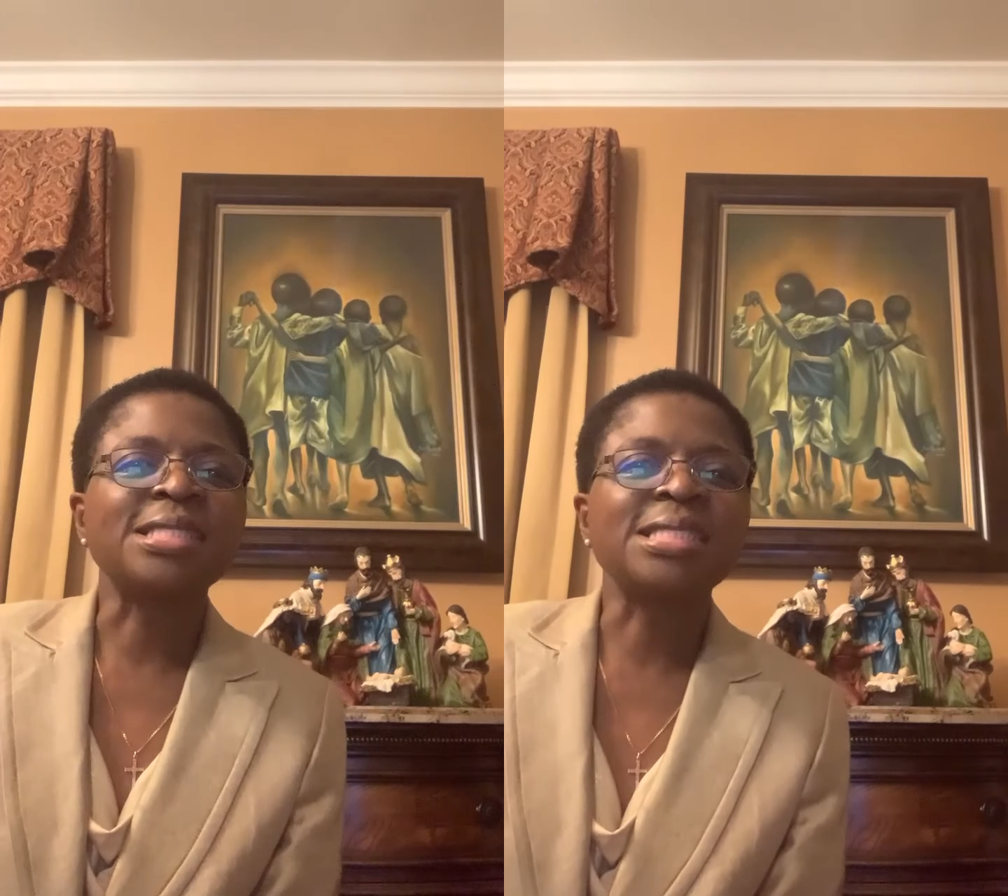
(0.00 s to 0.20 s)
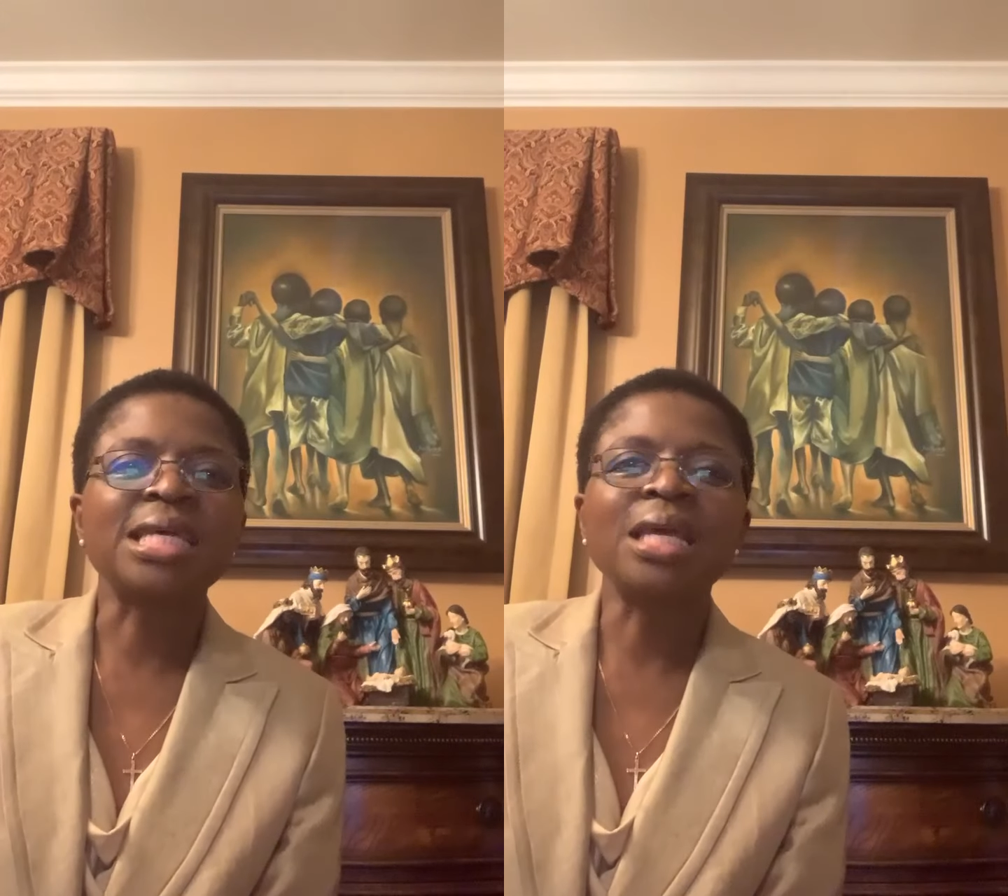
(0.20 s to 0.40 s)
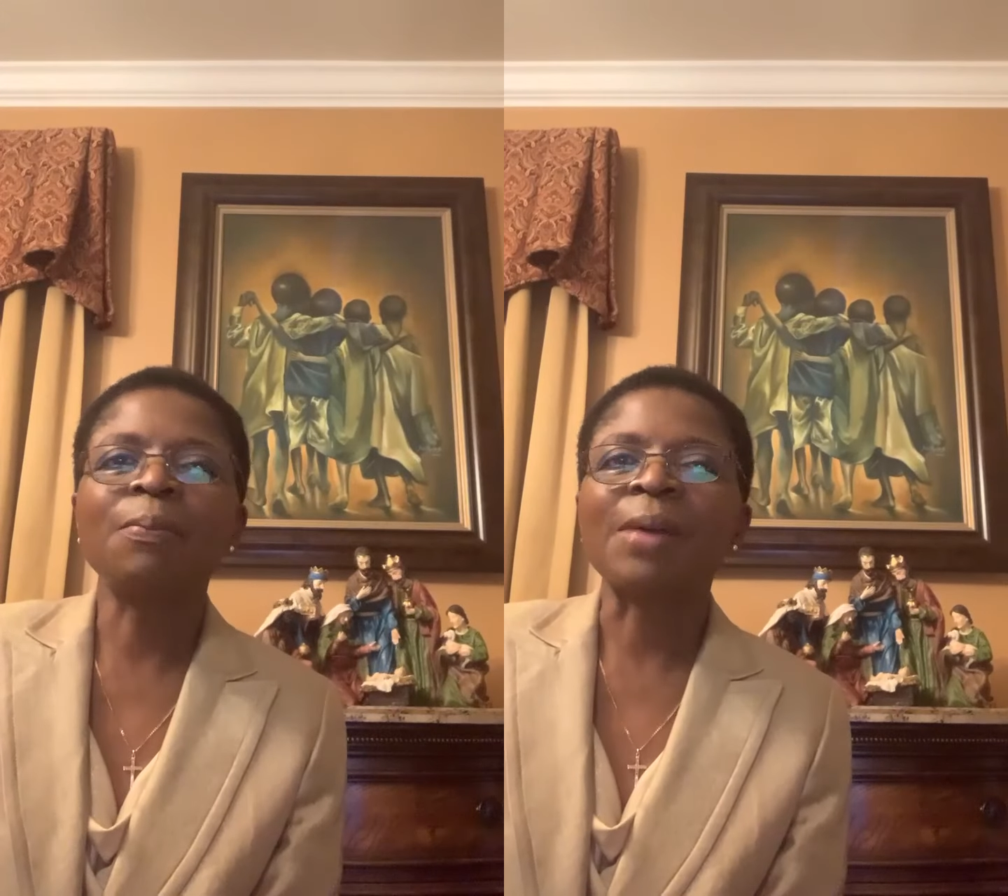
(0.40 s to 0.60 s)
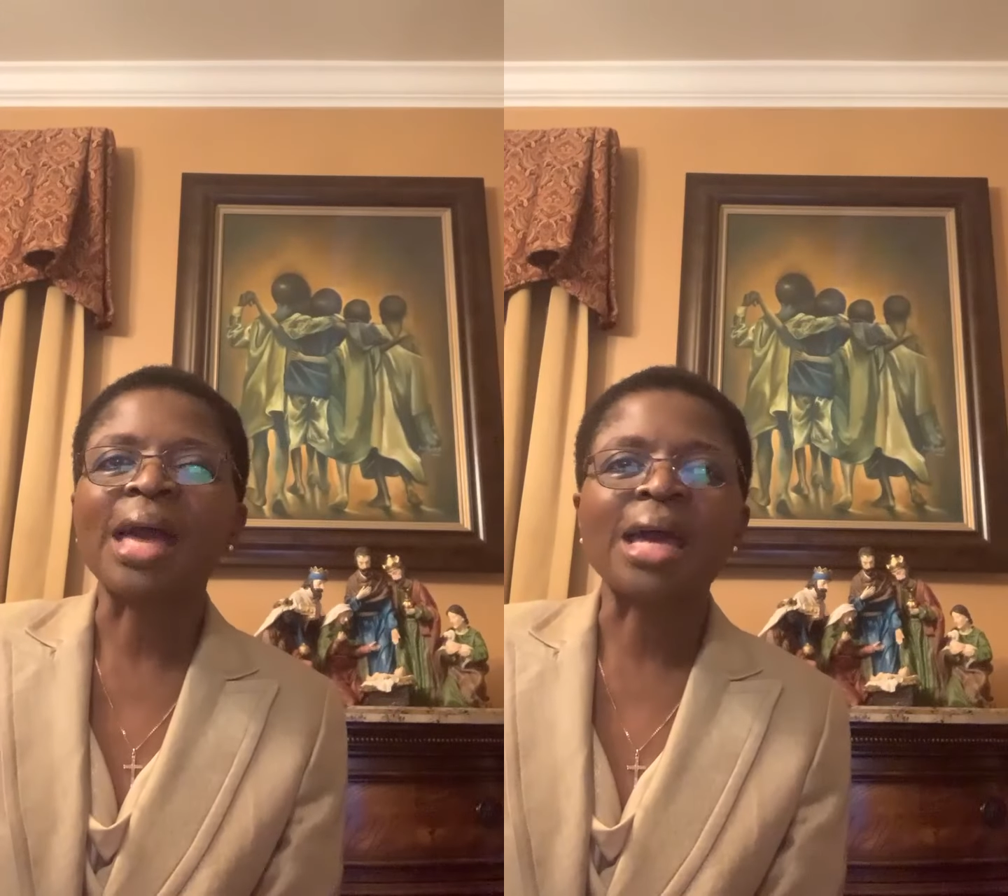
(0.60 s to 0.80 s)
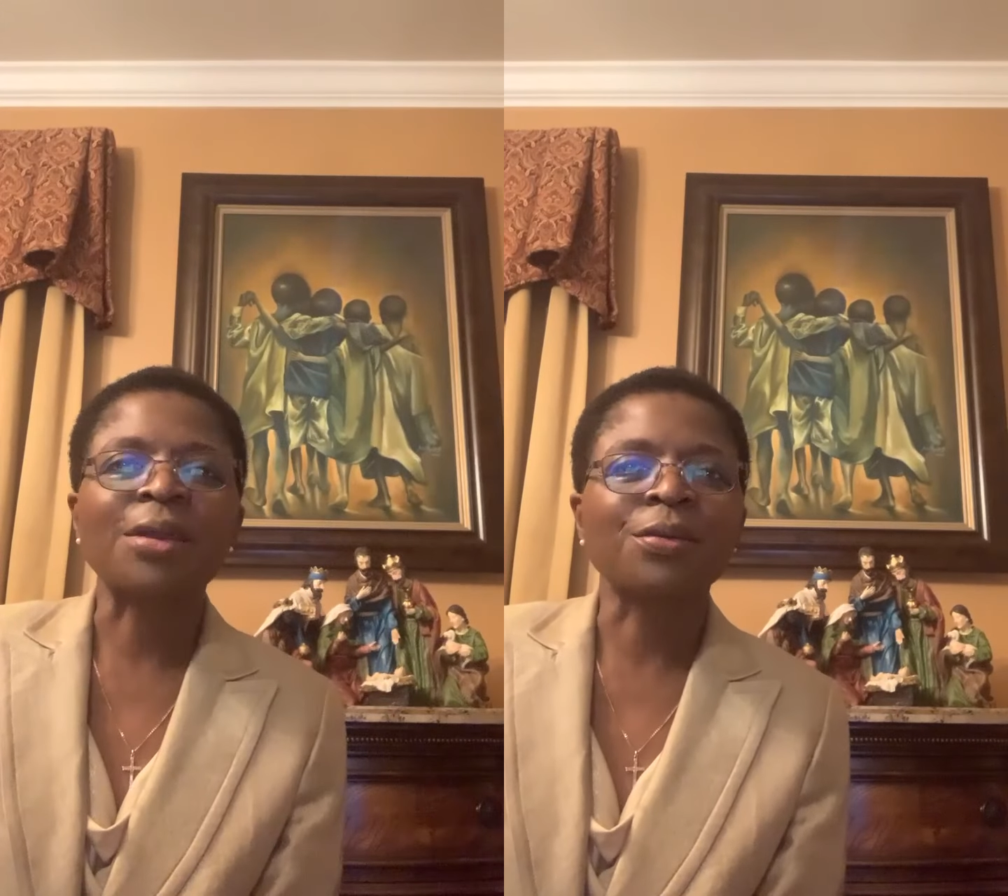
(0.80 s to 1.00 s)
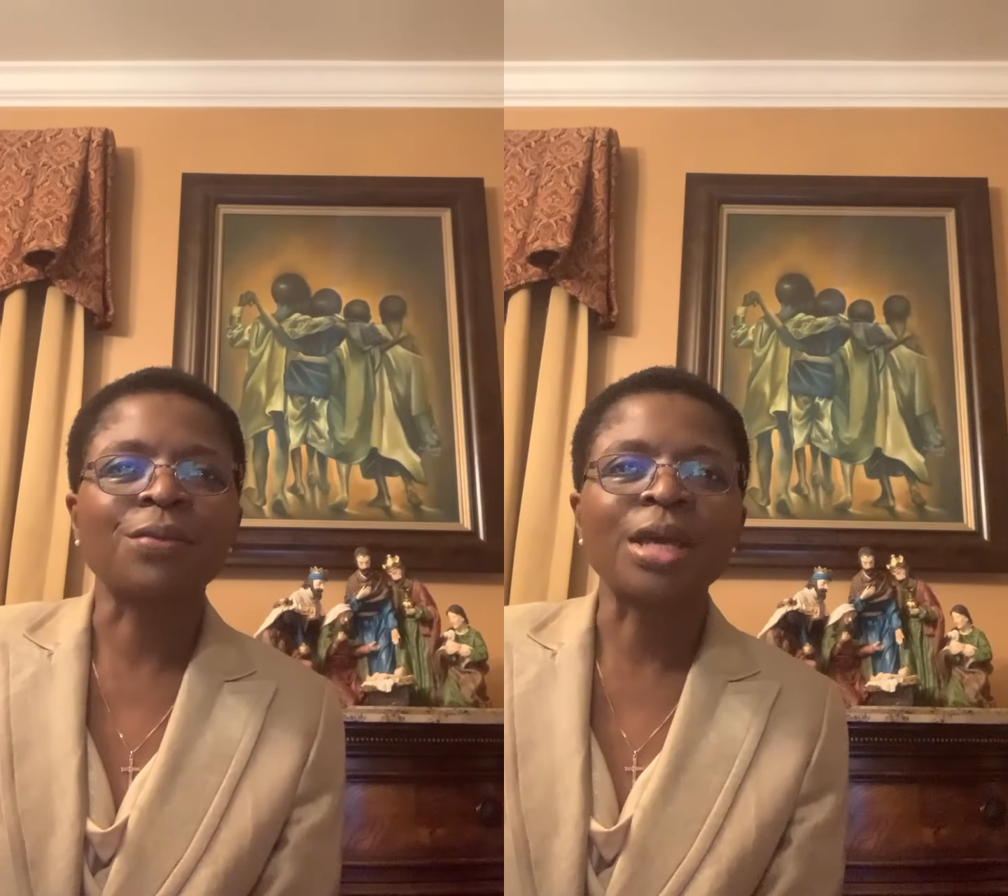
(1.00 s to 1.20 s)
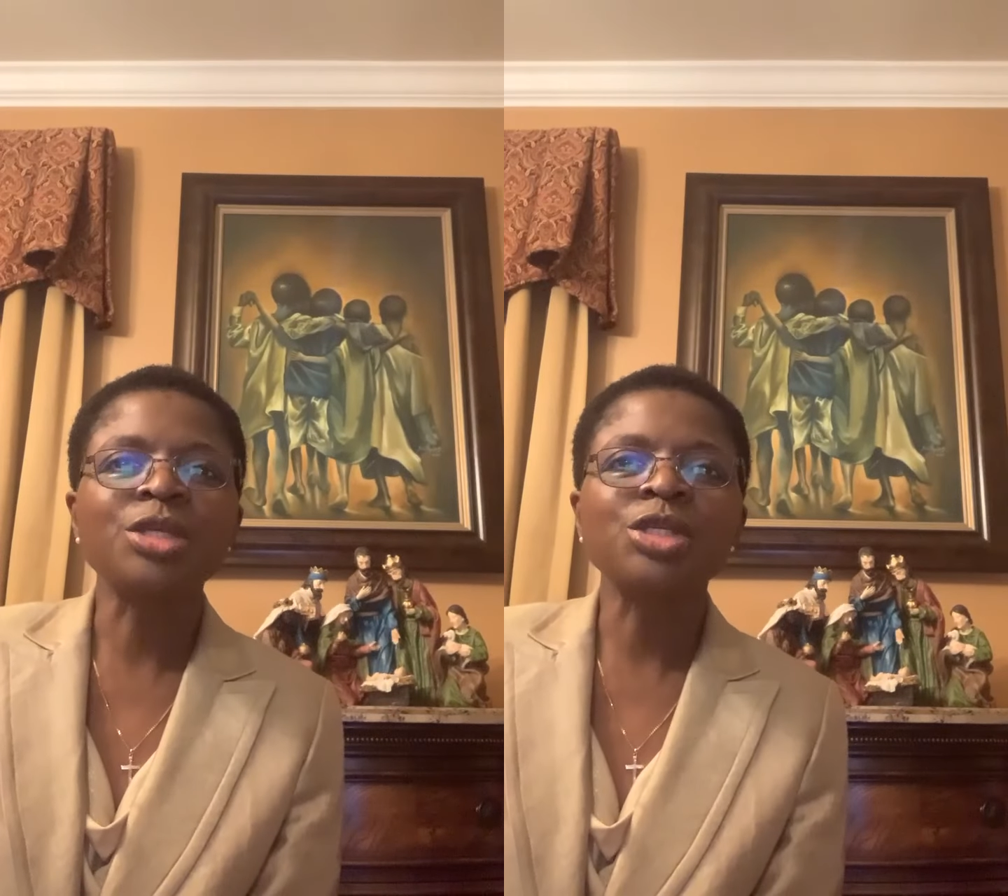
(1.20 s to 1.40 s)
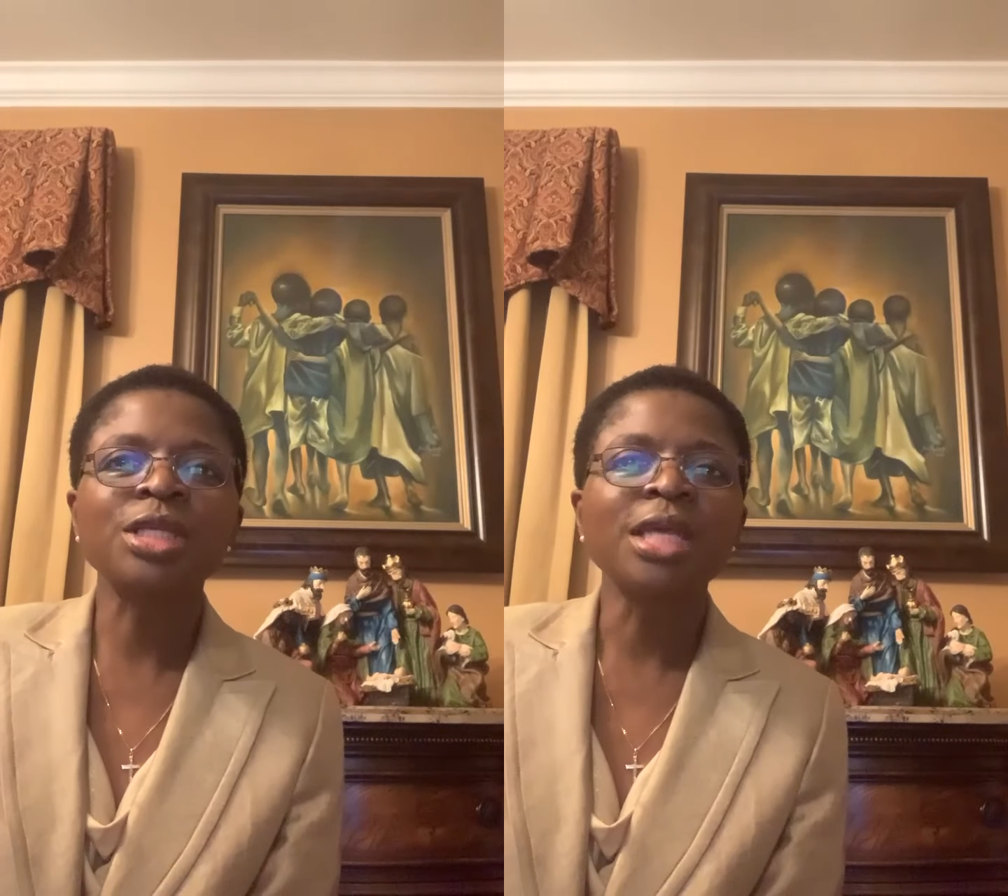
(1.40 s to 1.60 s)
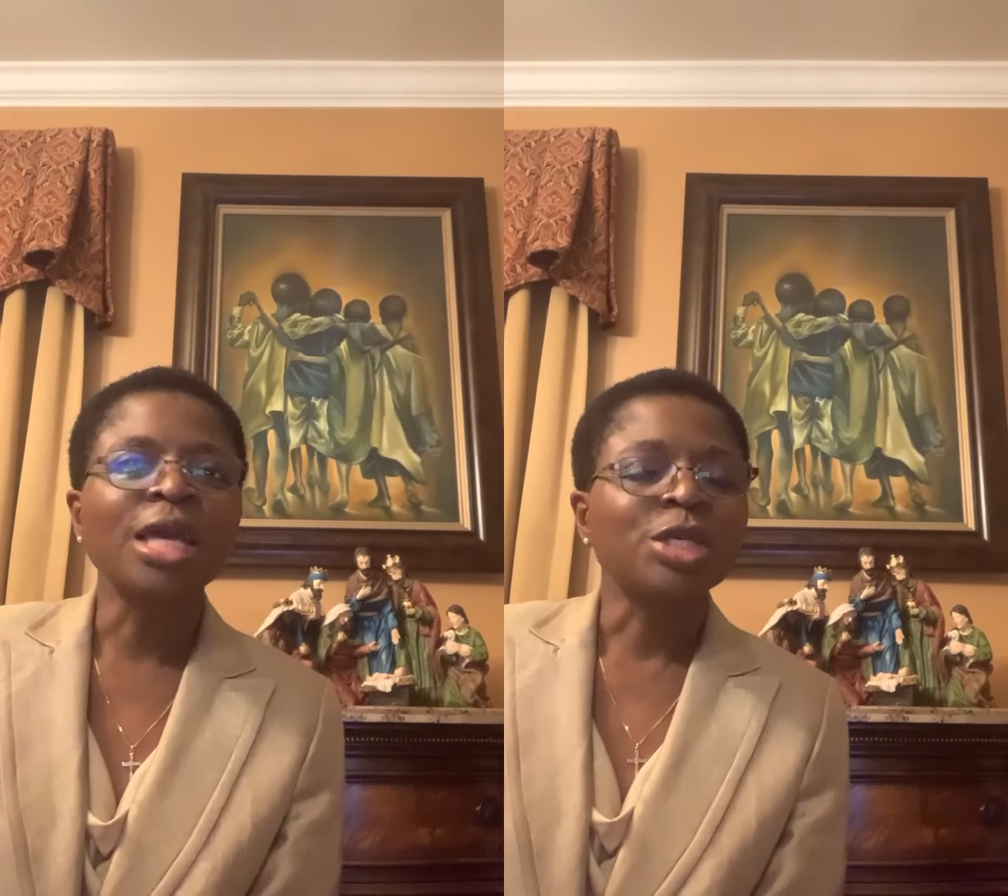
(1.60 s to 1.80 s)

deep adoration